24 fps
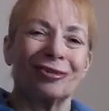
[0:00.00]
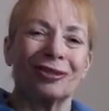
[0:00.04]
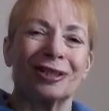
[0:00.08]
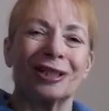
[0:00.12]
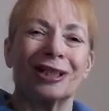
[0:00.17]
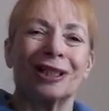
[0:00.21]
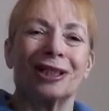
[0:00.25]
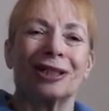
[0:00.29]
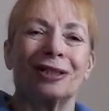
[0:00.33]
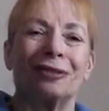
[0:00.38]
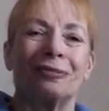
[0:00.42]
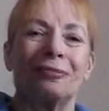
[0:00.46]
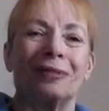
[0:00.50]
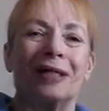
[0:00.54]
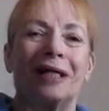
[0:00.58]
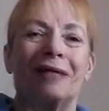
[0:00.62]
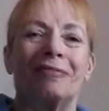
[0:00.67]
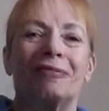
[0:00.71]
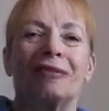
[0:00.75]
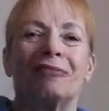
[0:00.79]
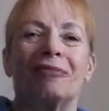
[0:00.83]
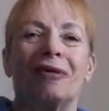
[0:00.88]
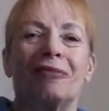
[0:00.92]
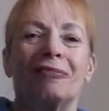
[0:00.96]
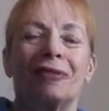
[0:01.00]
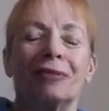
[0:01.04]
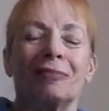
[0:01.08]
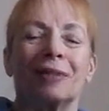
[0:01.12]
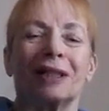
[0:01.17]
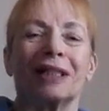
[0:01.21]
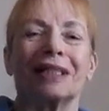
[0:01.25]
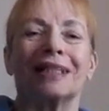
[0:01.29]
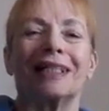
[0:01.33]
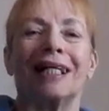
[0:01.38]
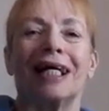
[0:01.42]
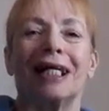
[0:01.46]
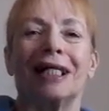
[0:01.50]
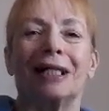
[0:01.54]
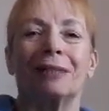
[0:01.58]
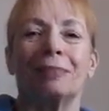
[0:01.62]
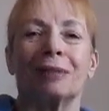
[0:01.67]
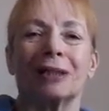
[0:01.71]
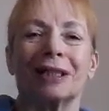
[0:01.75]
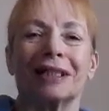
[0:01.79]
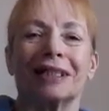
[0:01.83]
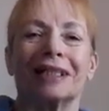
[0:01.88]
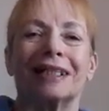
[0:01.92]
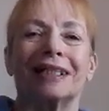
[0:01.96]
screwy. If
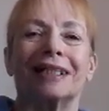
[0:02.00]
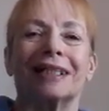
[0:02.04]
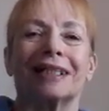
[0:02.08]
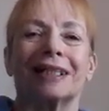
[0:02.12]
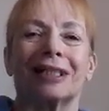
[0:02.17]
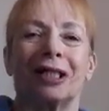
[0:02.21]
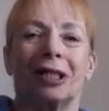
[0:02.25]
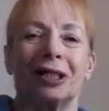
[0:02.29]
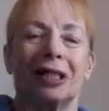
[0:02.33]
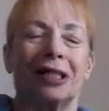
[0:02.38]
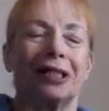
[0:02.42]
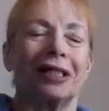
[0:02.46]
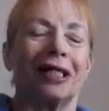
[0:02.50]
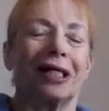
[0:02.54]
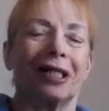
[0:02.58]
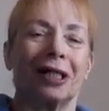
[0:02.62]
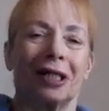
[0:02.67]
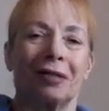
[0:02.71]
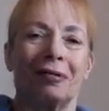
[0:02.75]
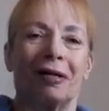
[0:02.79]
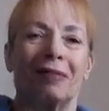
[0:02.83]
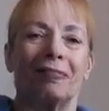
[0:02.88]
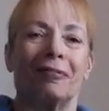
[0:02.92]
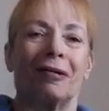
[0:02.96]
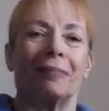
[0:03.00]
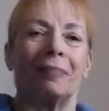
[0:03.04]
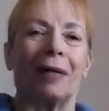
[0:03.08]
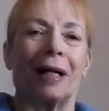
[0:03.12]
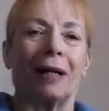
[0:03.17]
anybody sits on it, they're going to have a